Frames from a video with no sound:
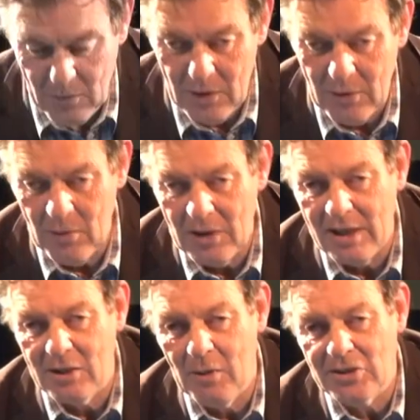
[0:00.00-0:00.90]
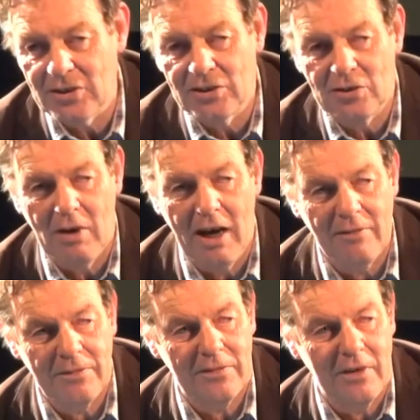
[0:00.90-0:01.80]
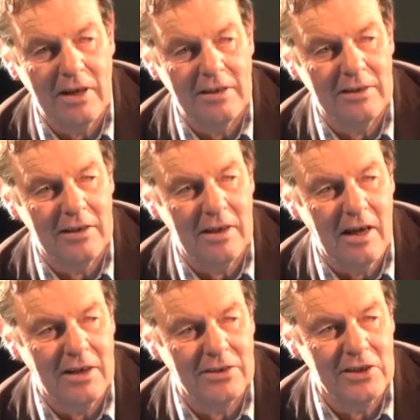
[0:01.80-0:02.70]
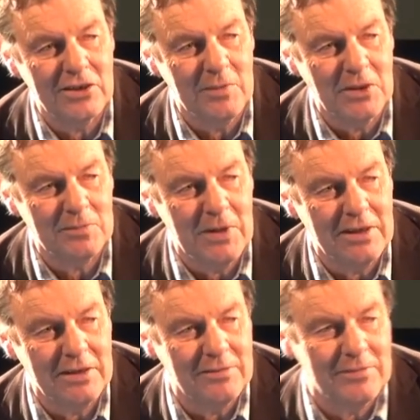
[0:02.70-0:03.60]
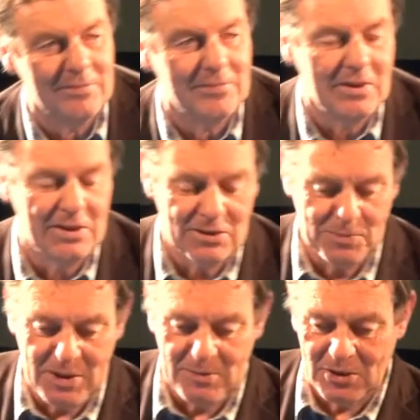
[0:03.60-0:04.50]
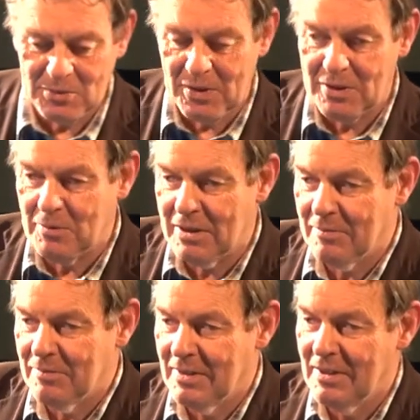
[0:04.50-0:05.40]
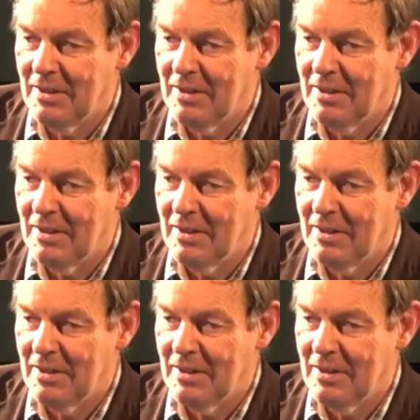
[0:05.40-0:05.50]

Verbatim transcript: with, with any questions you have. I, I teach much better, I speak much better when I'm